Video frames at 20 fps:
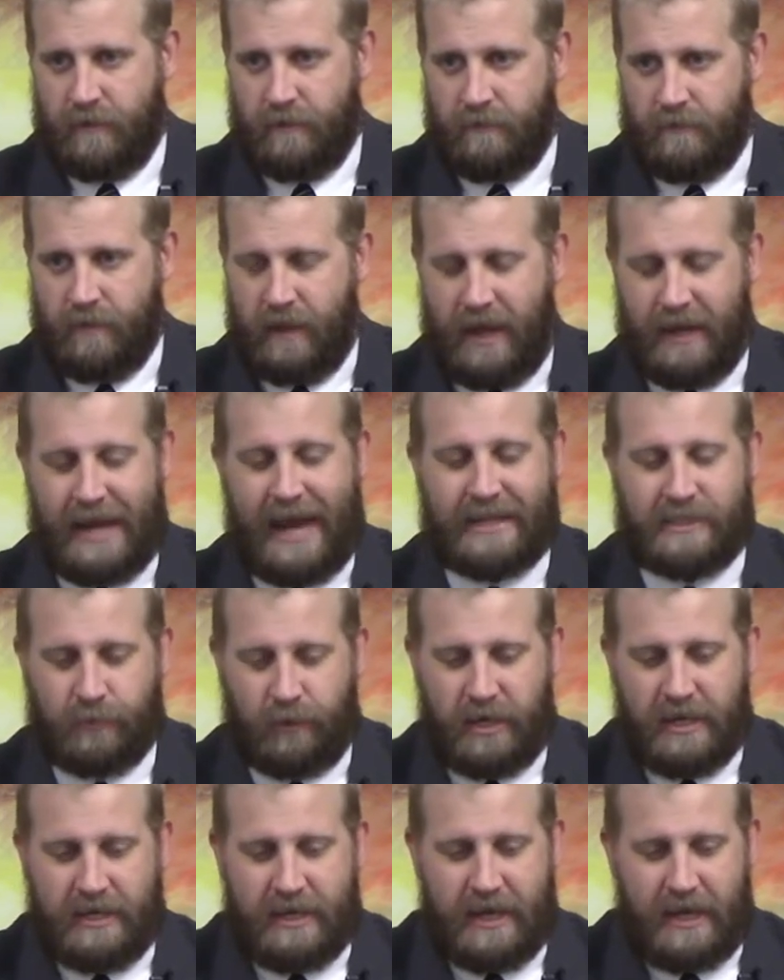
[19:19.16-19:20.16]
And that's
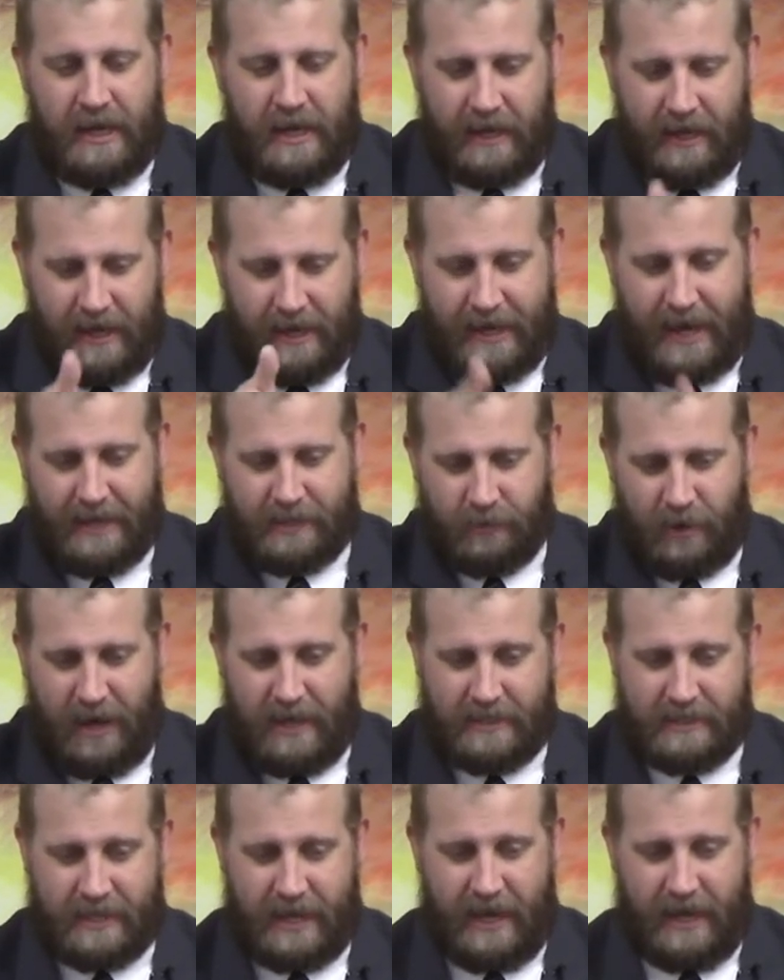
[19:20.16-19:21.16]
what he did, and that's why
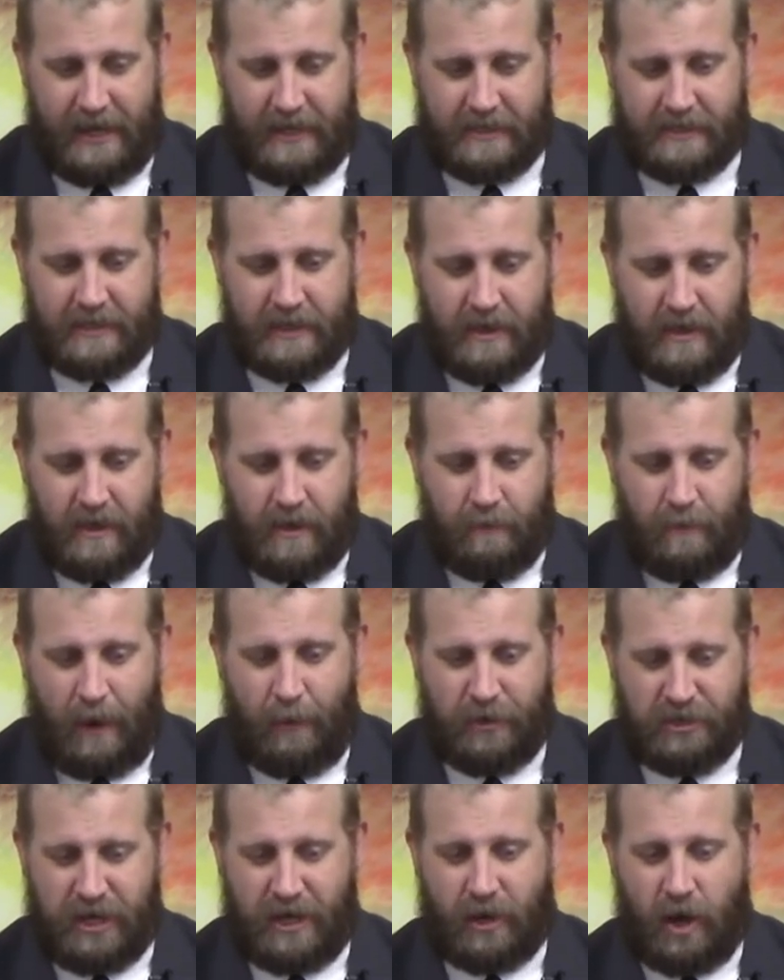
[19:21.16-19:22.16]
it says, by
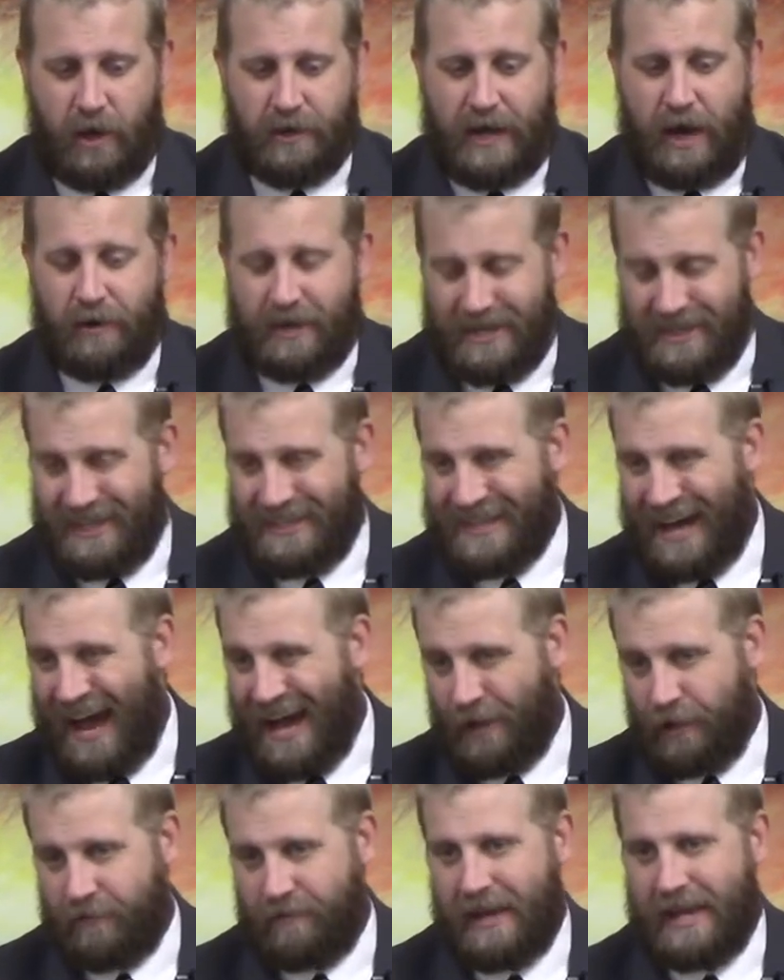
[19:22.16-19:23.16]
which he had gone down in the
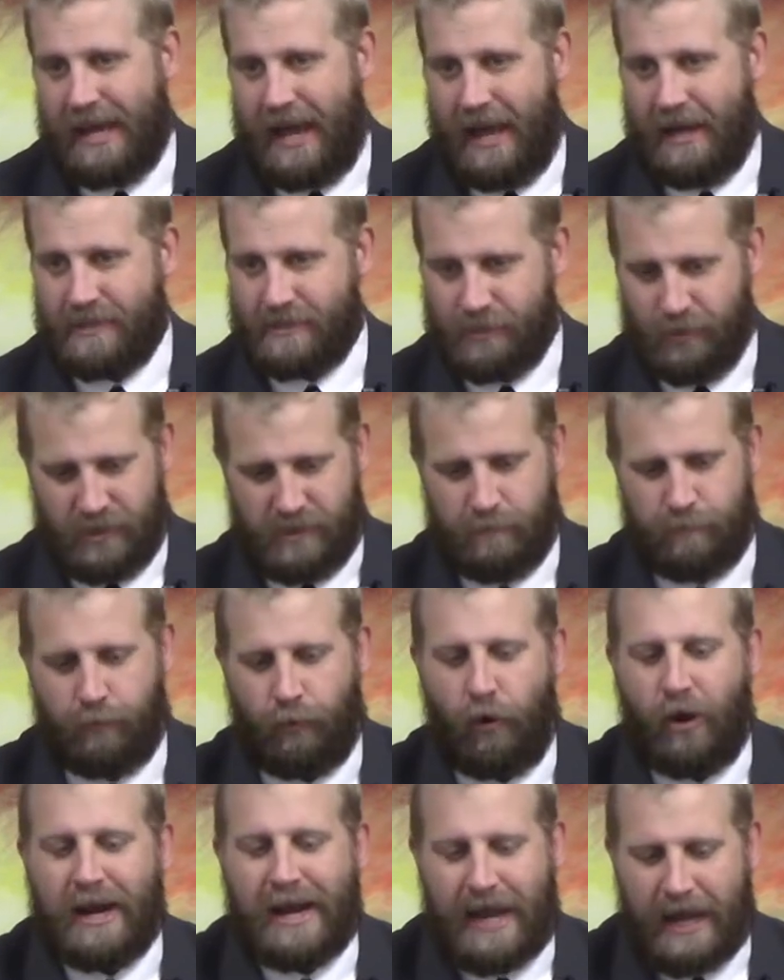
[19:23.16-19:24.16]
dial of Ahaz. So it's
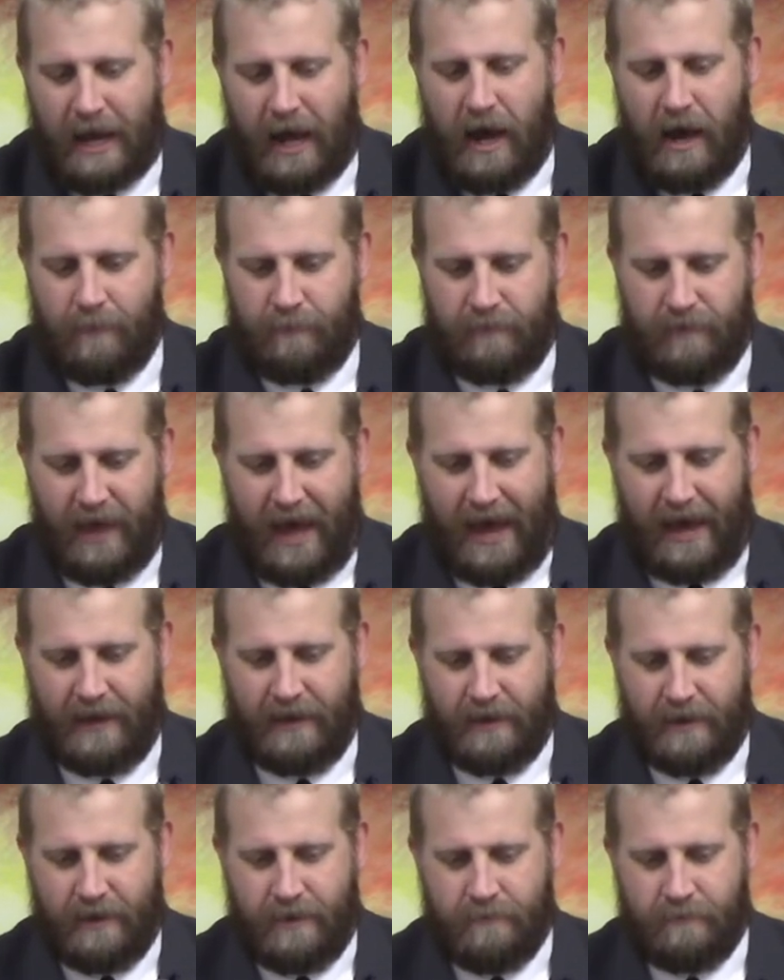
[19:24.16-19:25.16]
bringing up
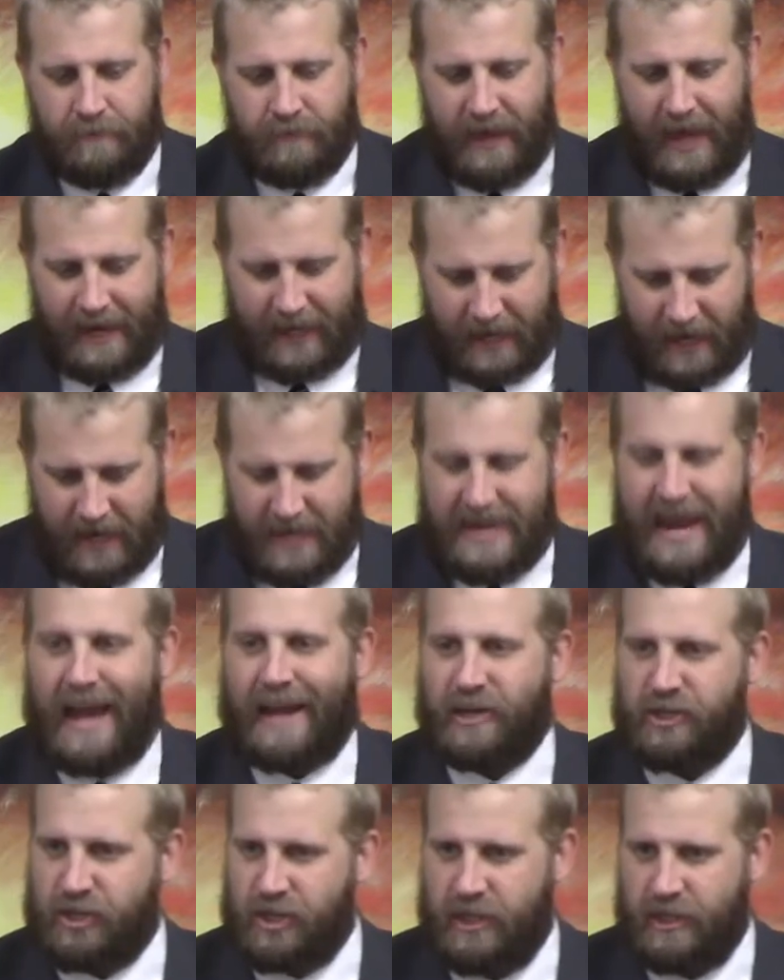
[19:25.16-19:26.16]
that, that
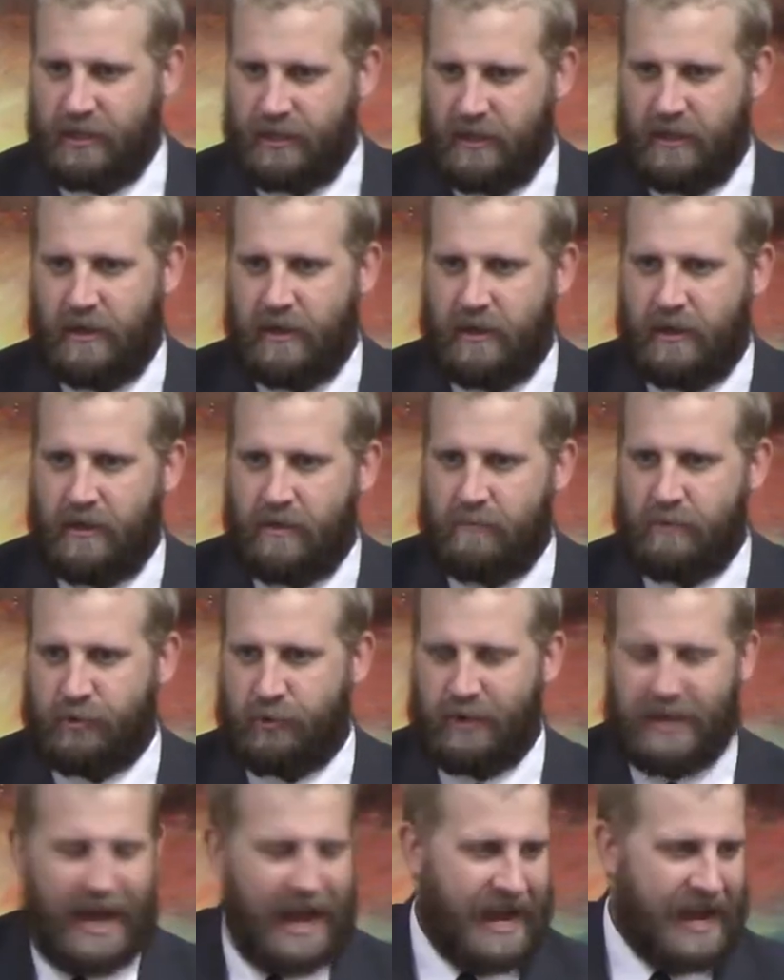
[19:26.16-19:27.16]
connection
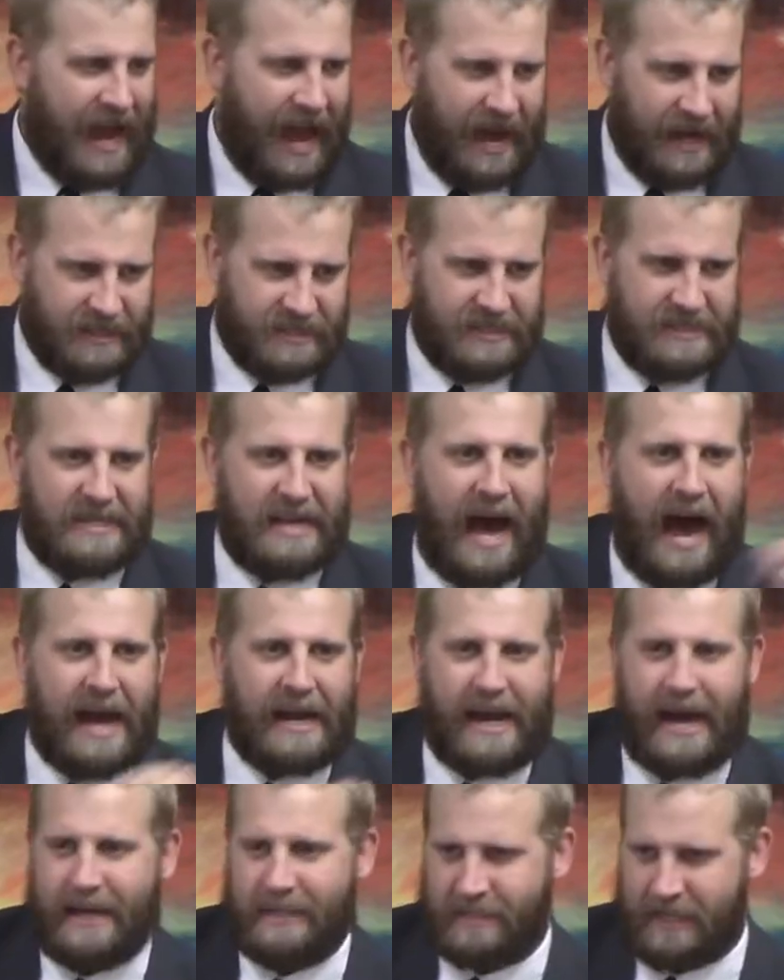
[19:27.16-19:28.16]
between Ahaz not
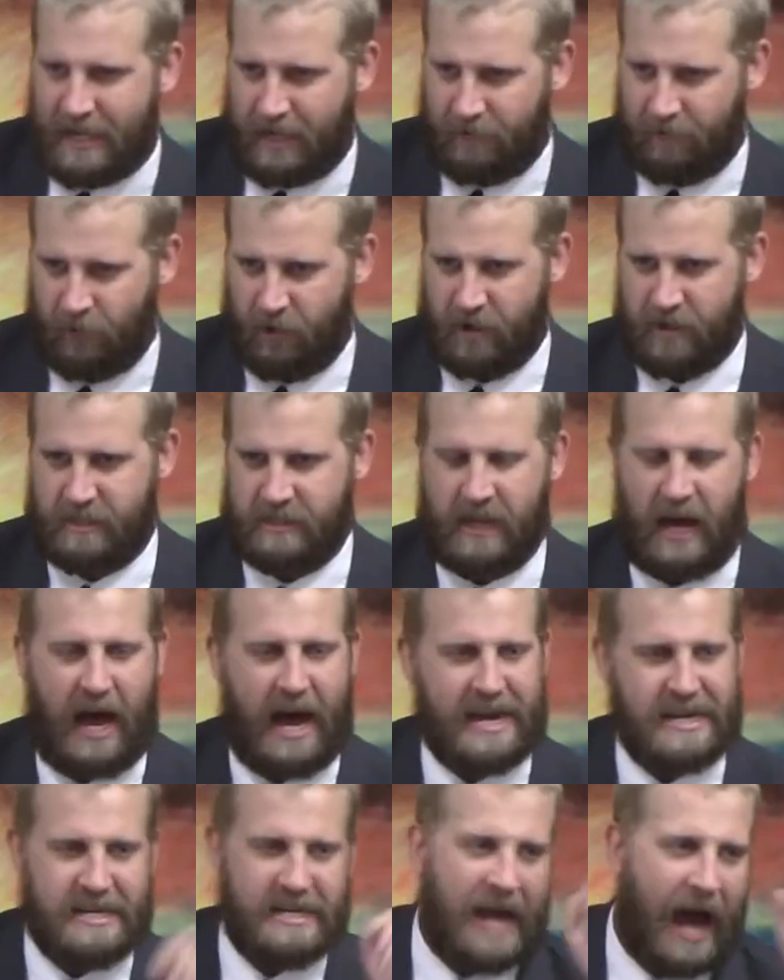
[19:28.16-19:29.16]
asking for a
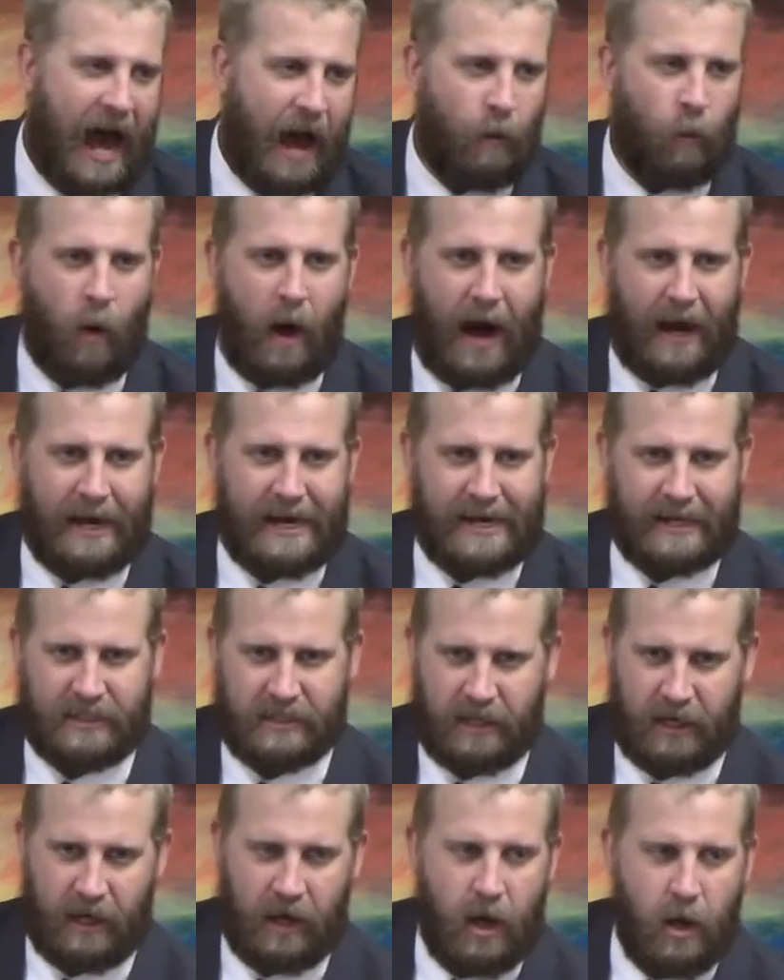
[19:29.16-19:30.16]
sign, not wanting
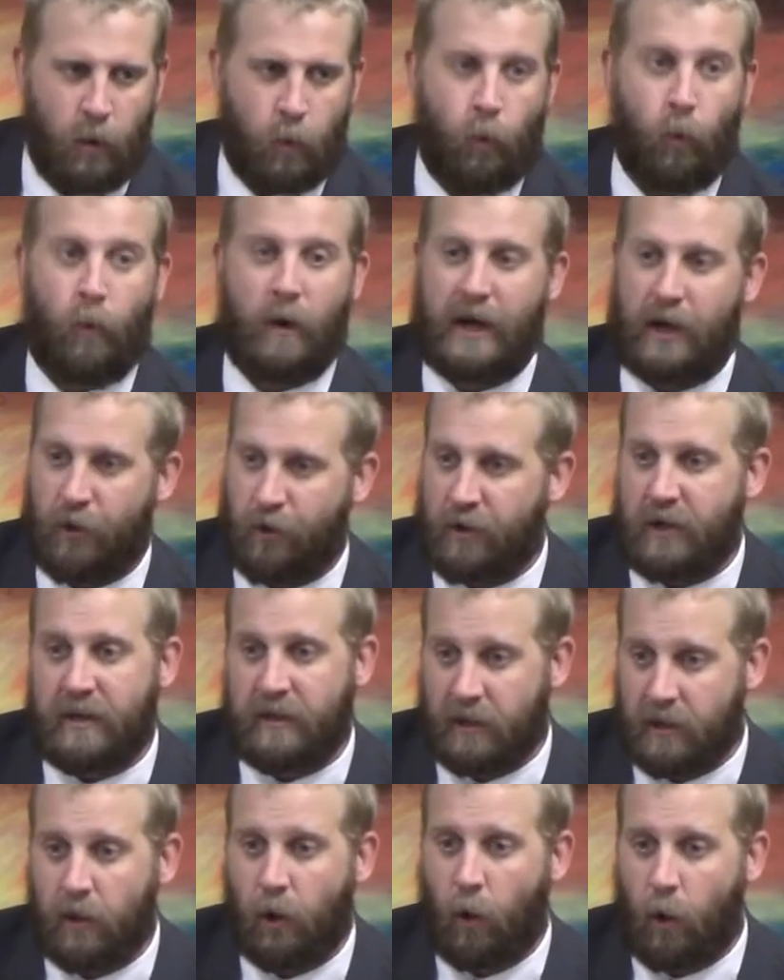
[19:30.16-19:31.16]
to weary
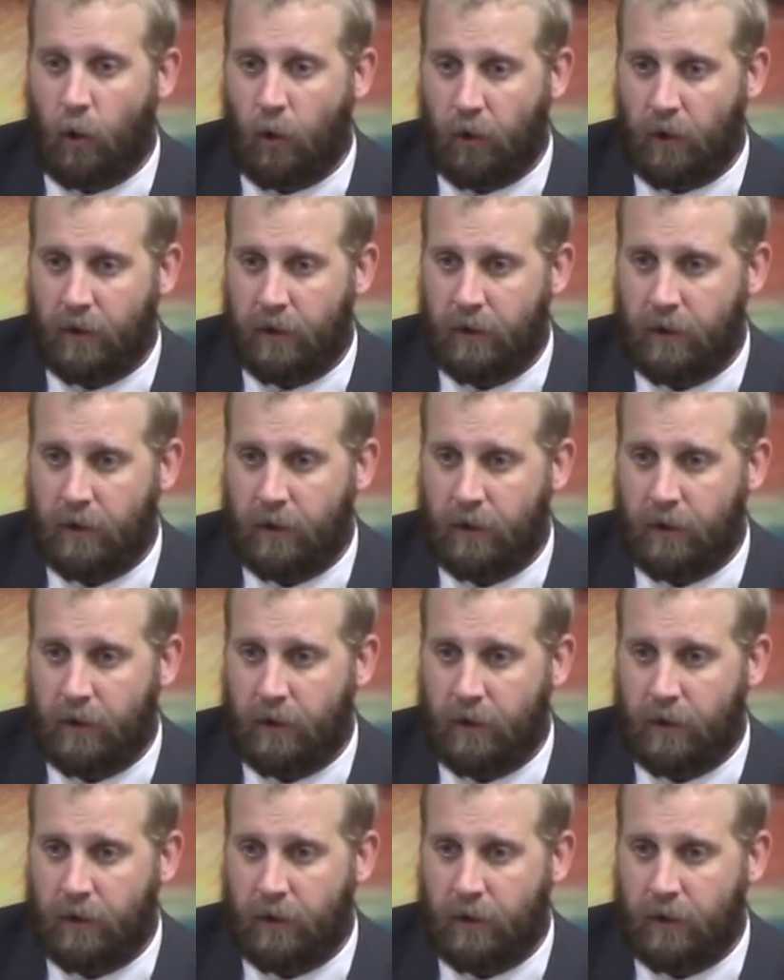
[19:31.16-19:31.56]
the Lord